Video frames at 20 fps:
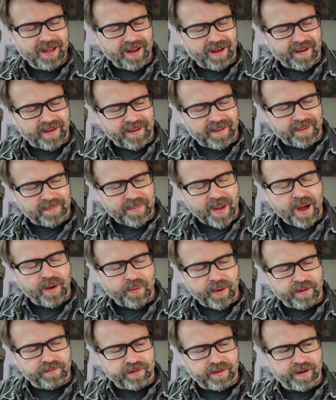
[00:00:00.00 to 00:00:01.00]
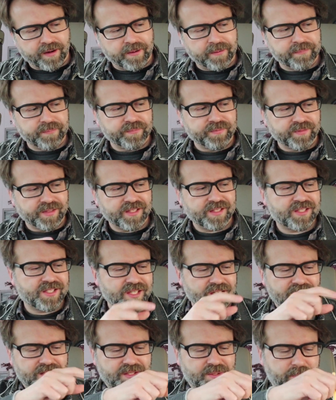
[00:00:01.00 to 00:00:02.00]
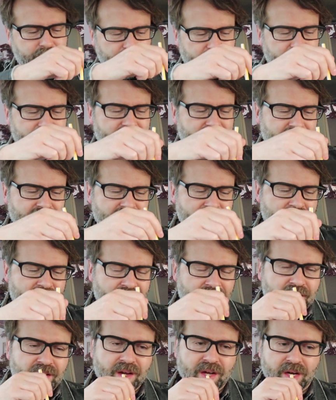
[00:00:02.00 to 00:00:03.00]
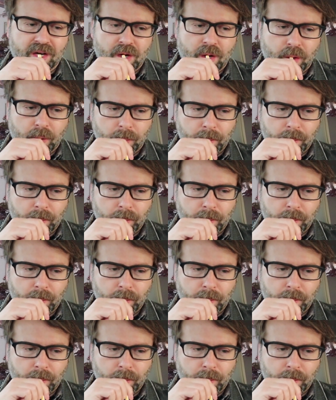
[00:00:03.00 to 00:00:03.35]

However, this is pretty dang good.